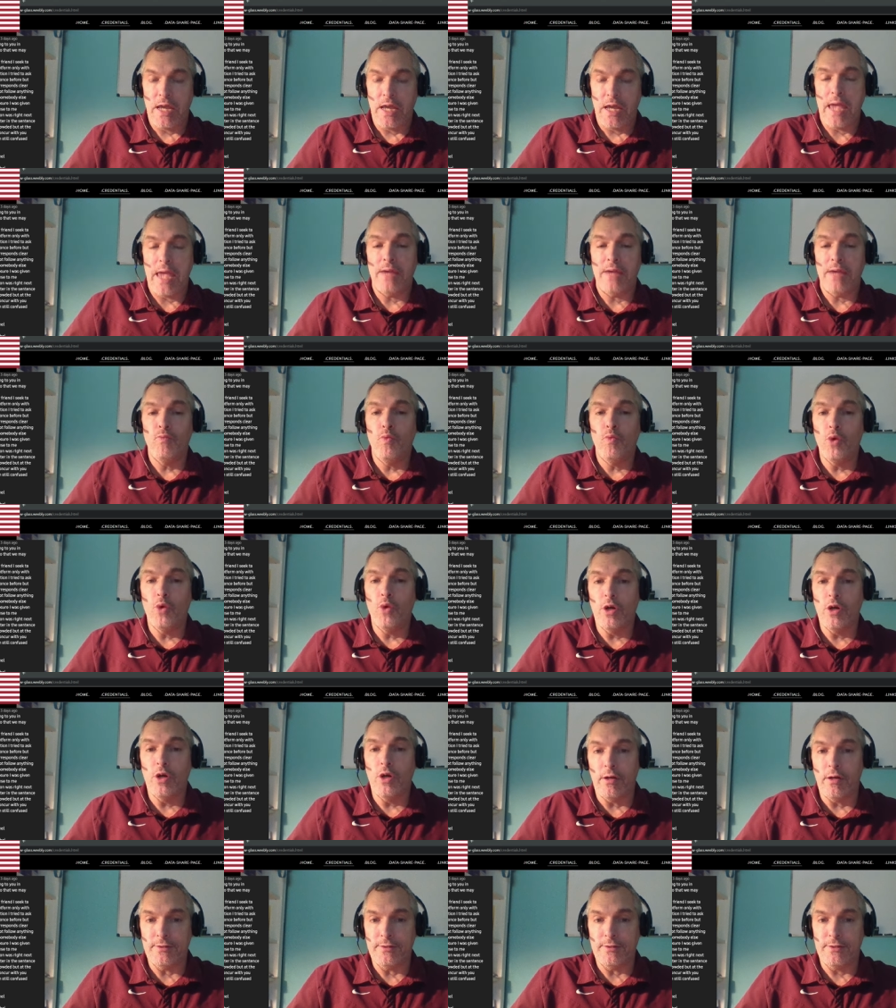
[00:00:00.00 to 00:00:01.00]
and
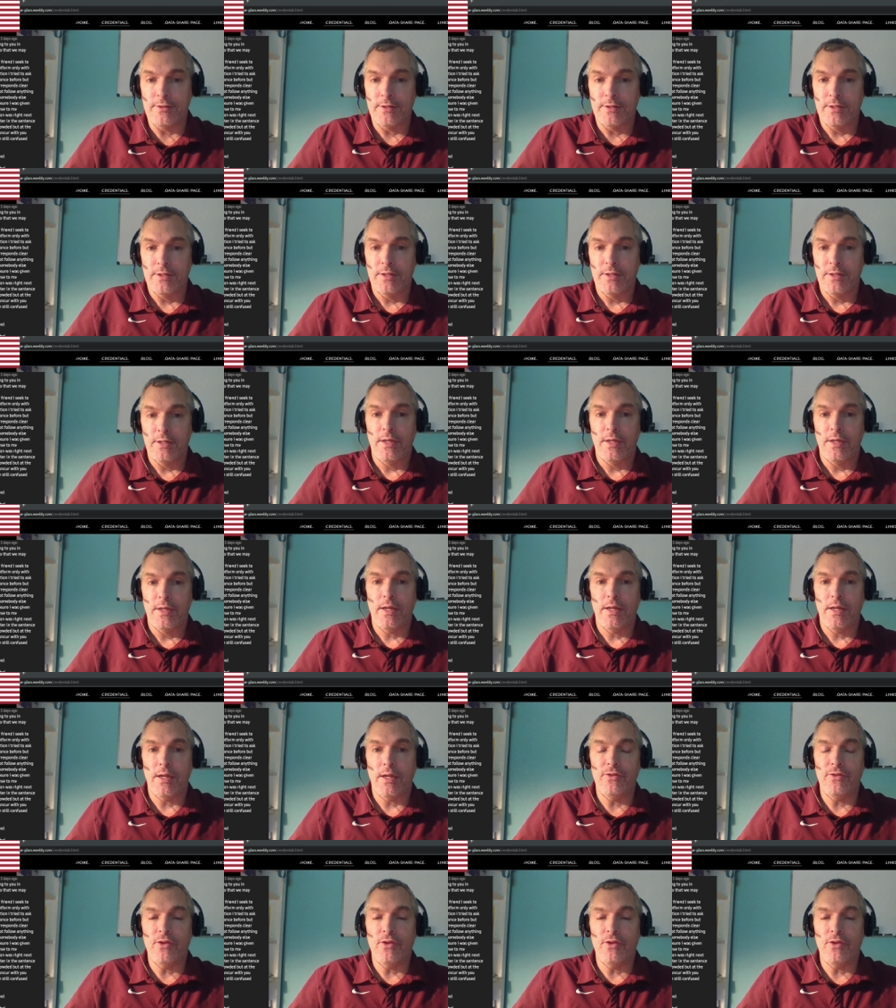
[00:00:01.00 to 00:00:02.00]
words
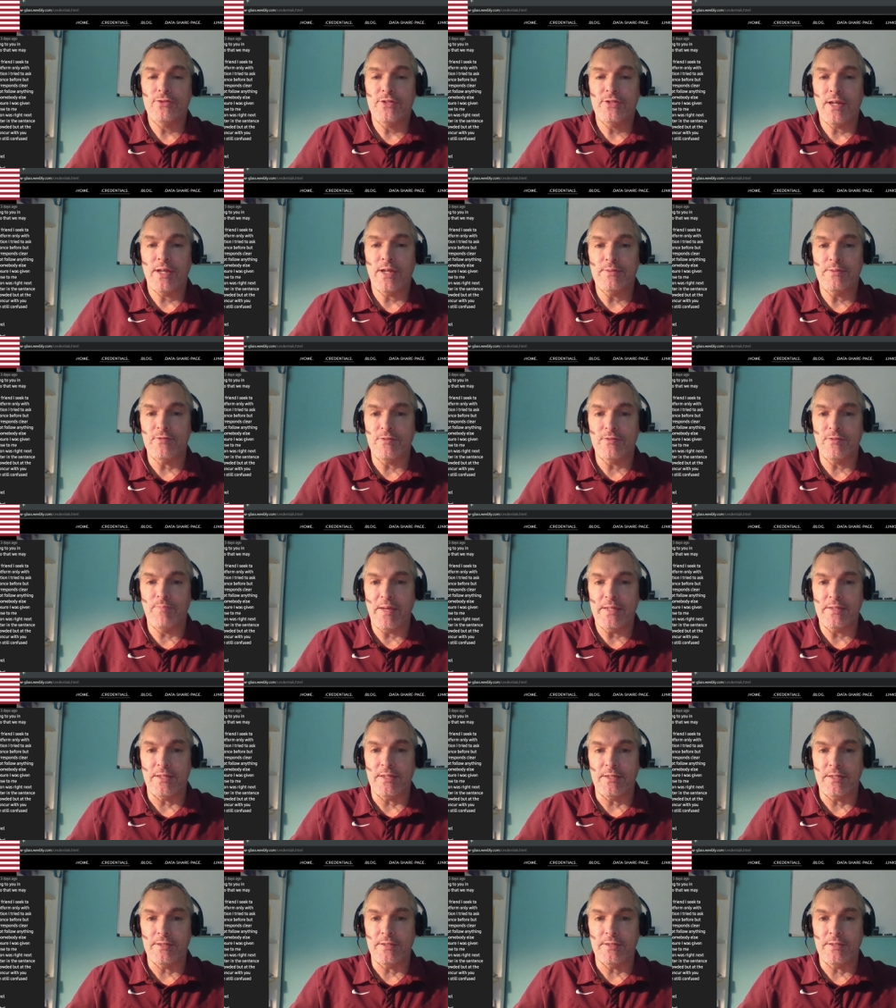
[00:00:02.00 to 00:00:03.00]
and those types of
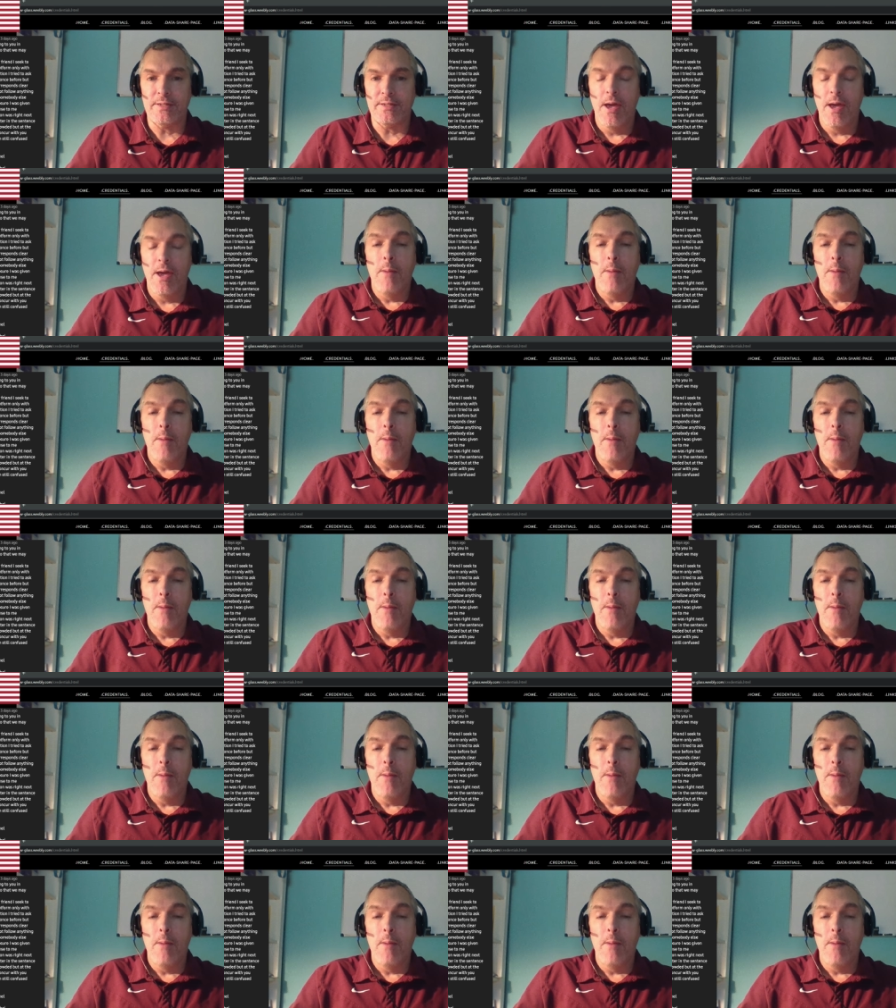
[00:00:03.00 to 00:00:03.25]
spacings.